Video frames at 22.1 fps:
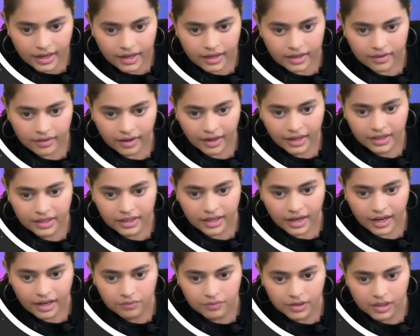right?
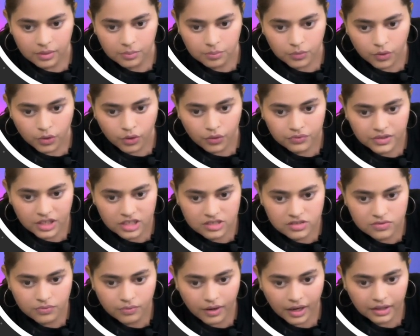And we'll move
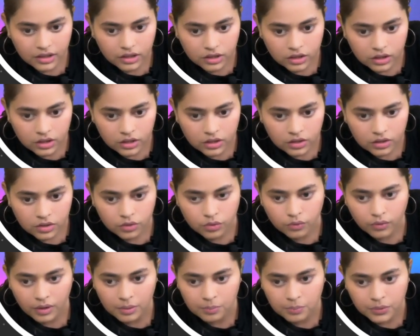this 1 to
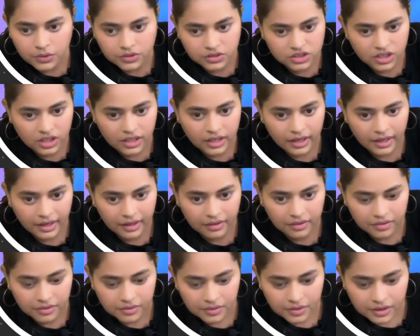1 position ahead.